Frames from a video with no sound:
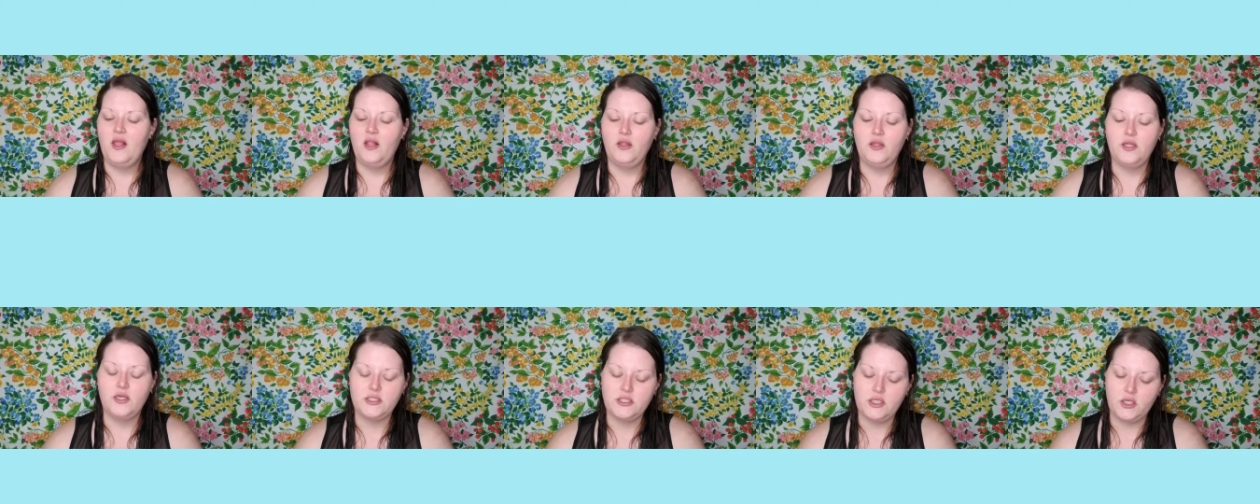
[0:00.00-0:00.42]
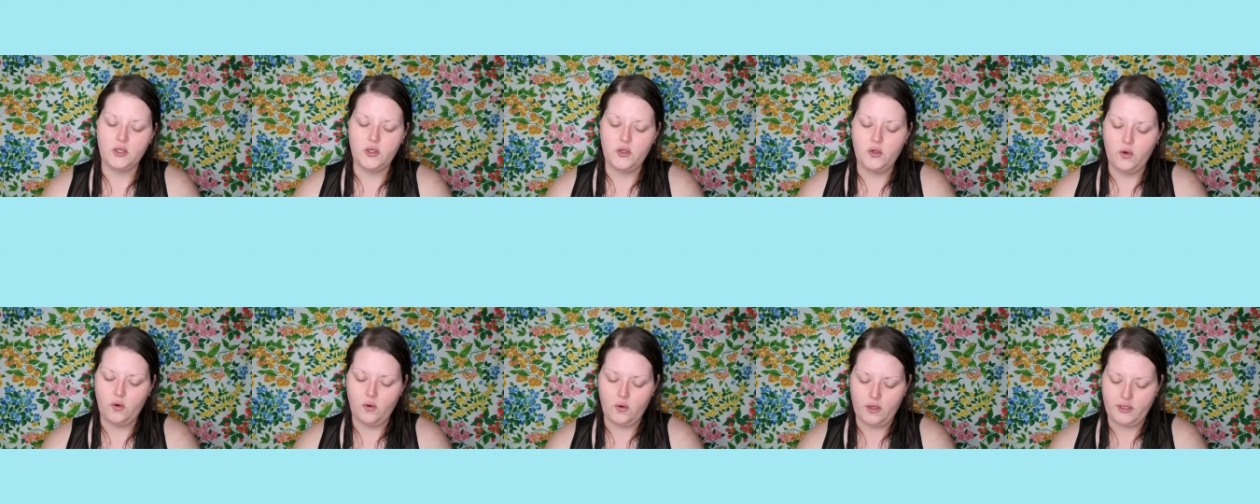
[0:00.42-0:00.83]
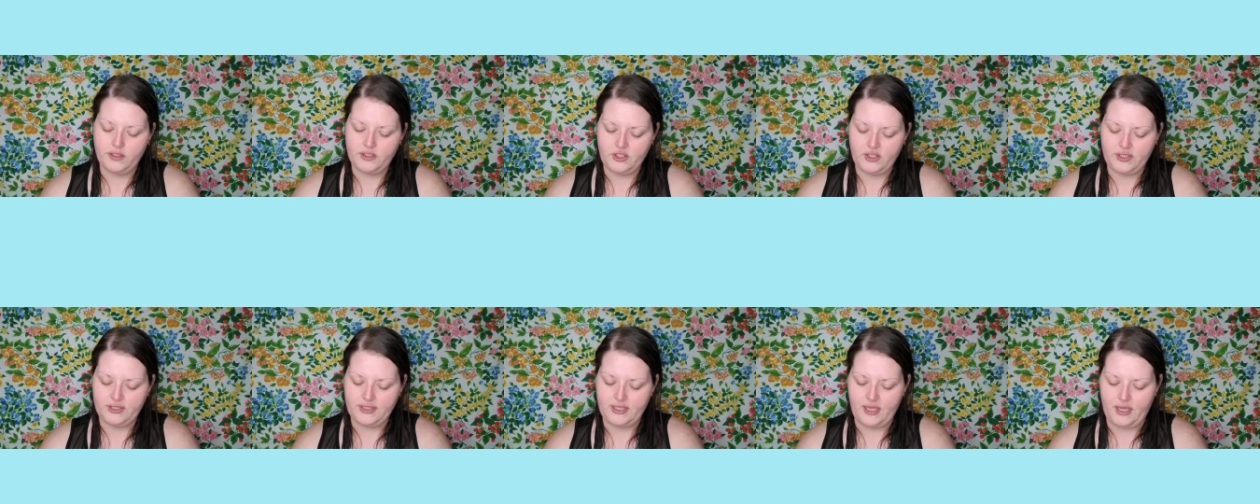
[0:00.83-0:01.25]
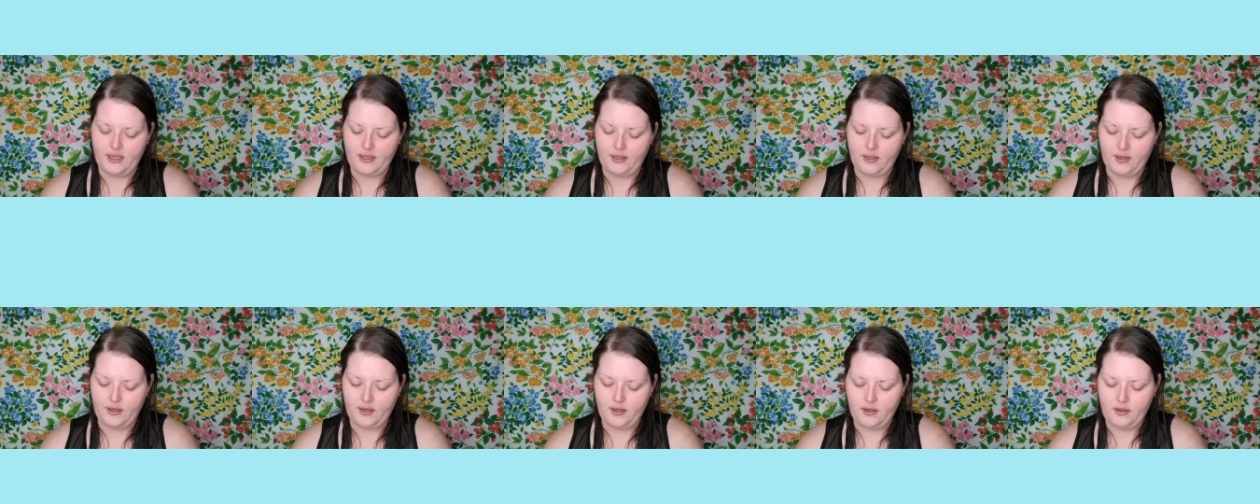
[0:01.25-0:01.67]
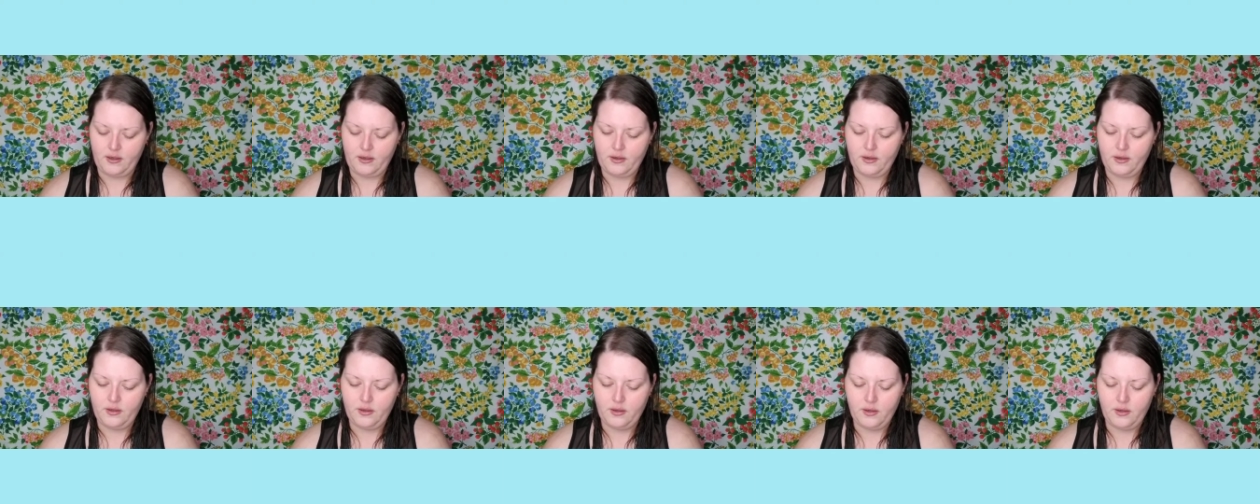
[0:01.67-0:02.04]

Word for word: Looked gorgeous on her.